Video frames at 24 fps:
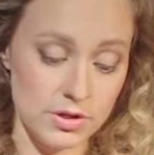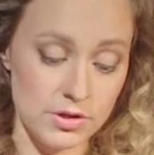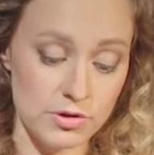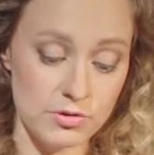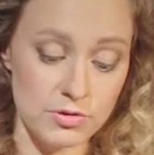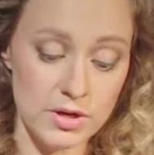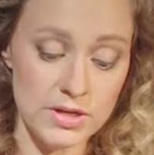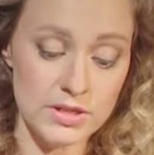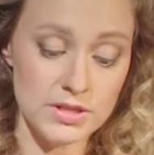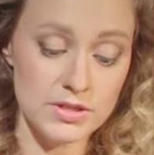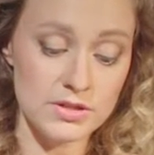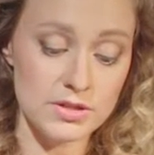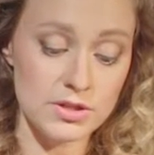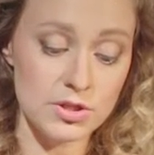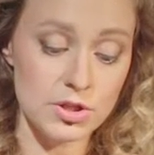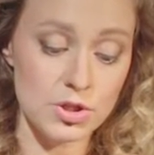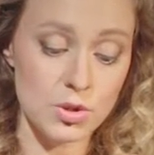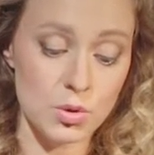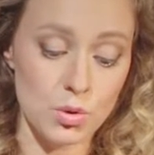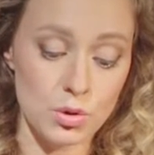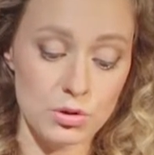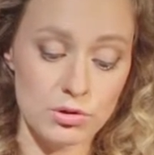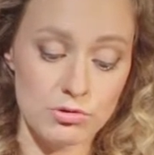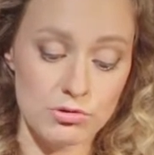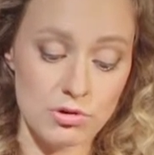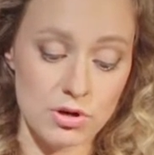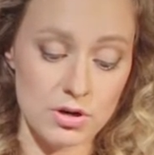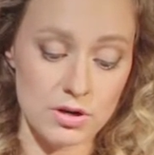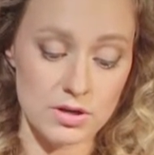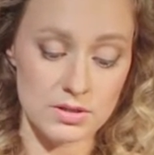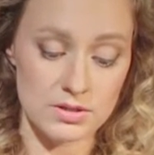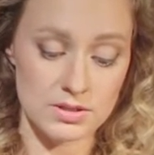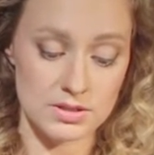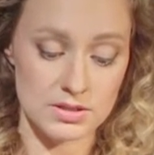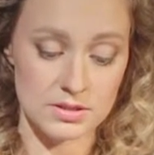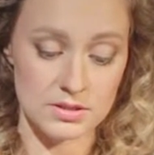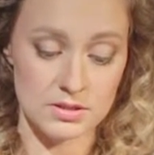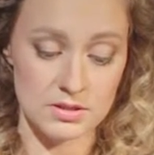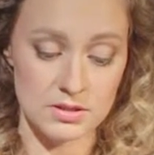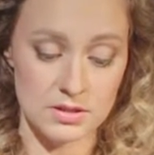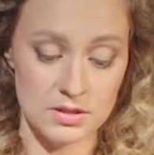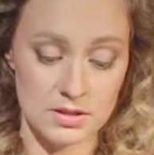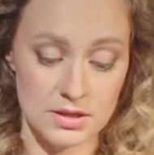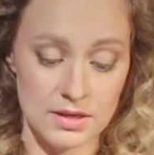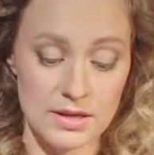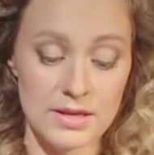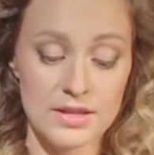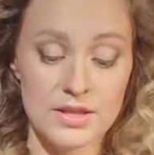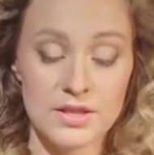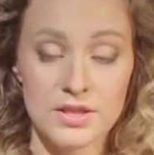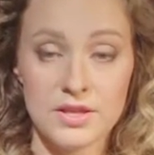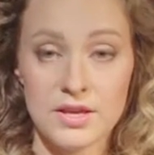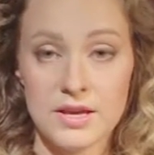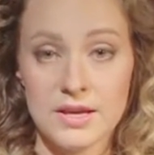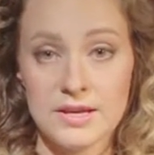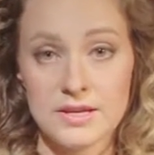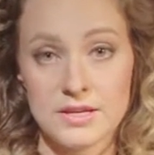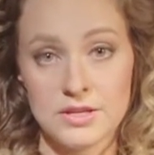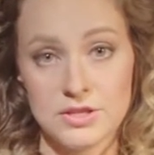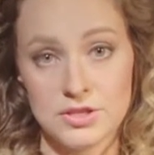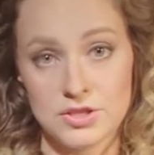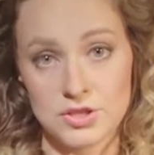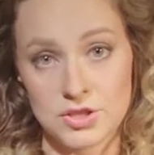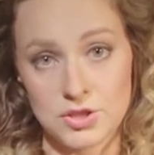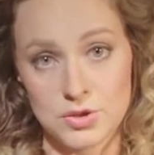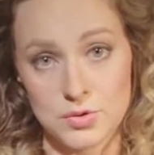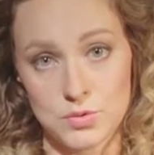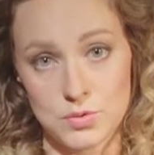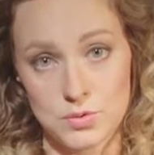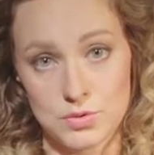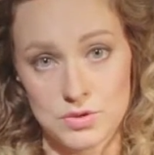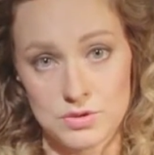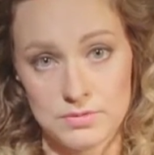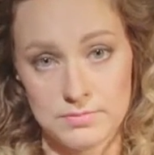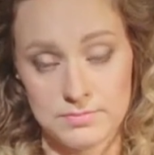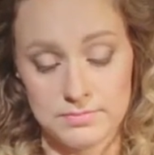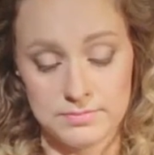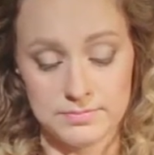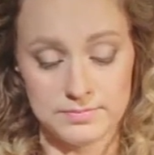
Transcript: right in the tall grass, and there he stood